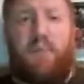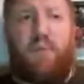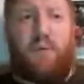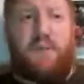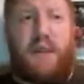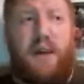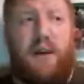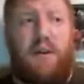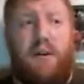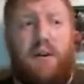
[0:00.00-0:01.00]
rules I
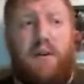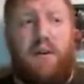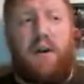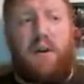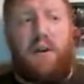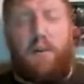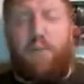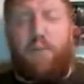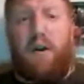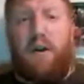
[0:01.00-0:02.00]
think they're
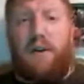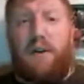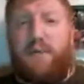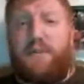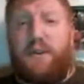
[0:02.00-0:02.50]
pretty aggressive.